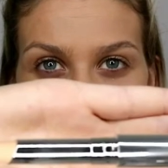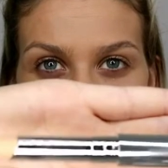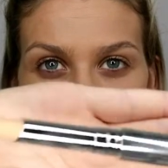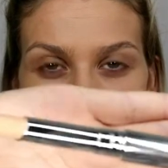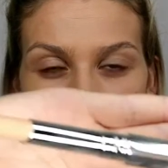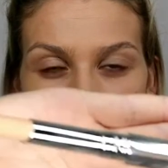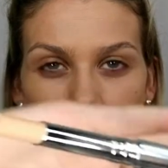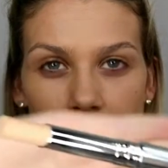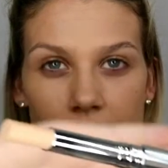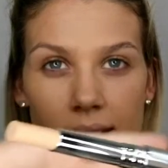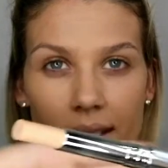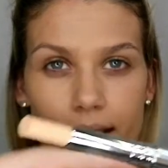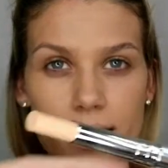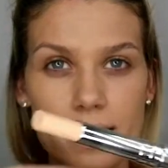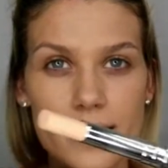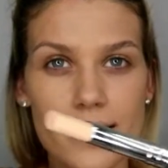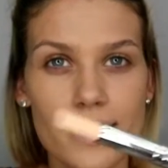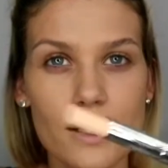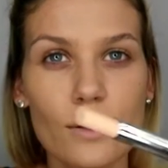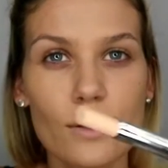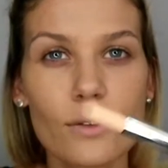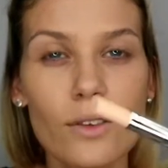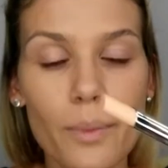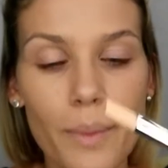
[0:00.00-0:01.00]
It's in a
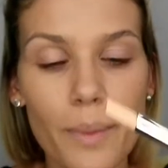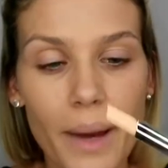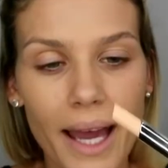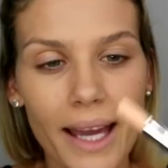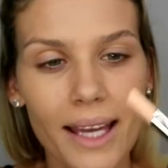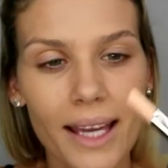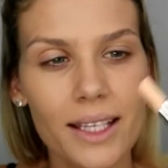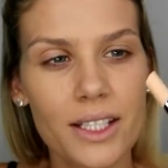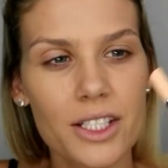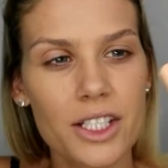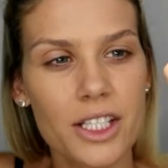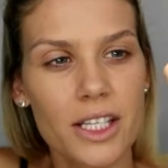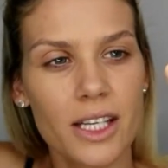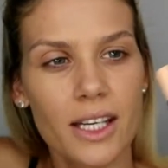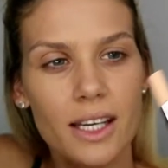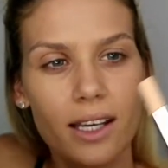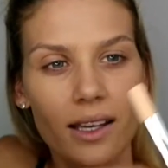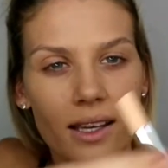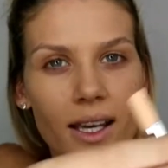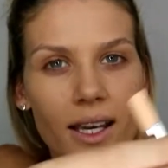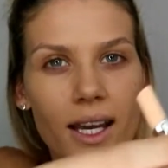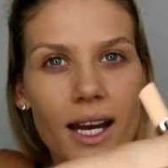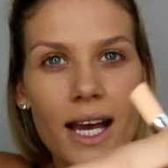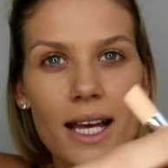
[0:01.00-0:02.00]
silver
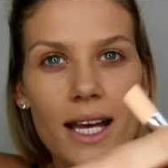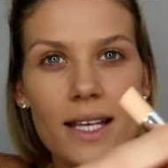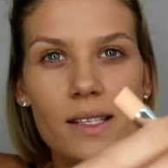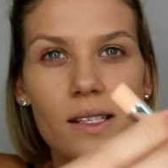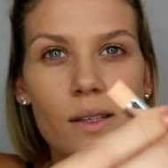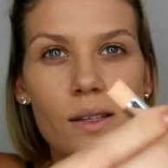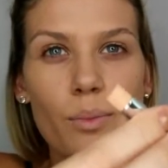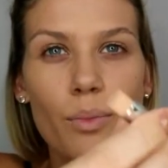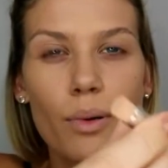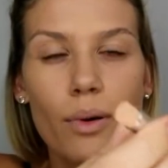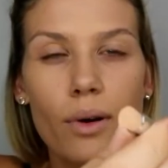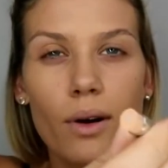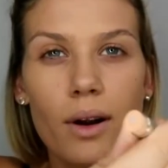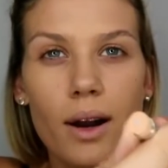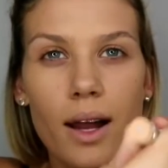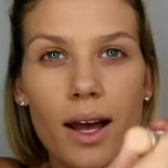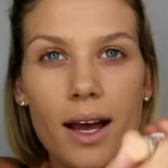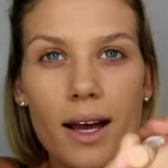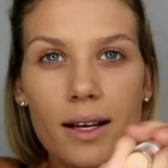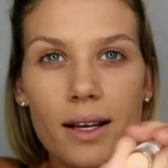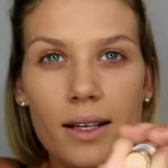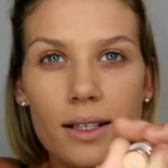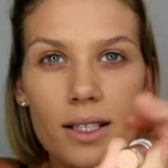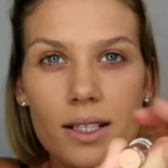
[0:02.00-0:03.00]
packaging and has the
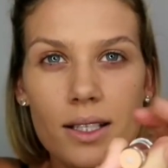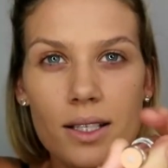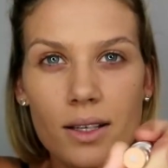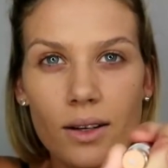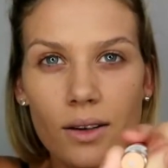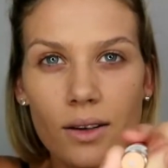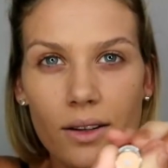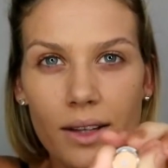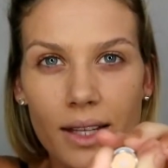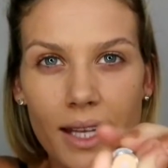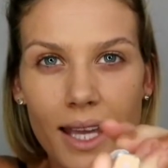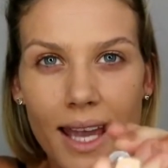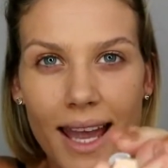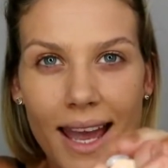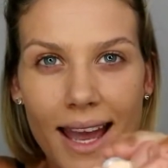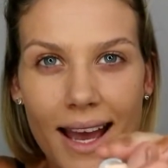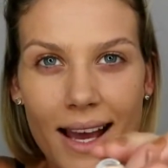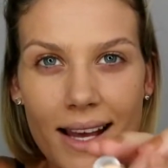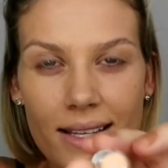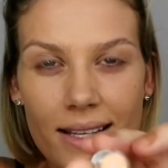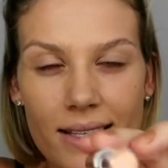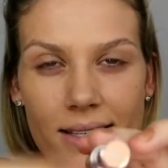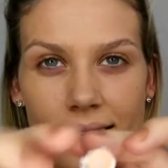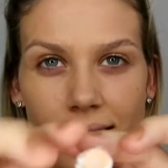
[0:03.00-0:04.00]
product on the
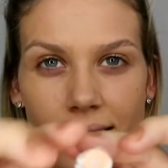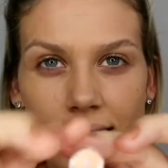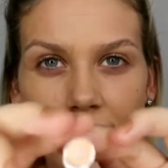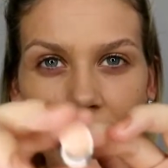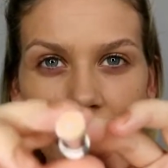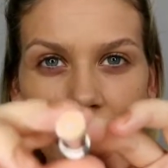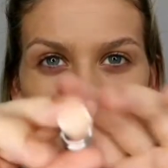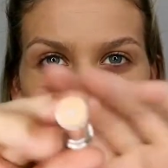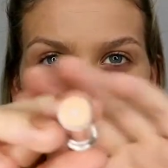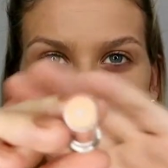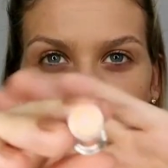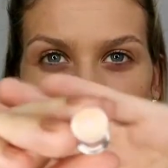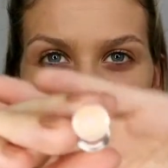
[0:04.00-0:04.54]
outside,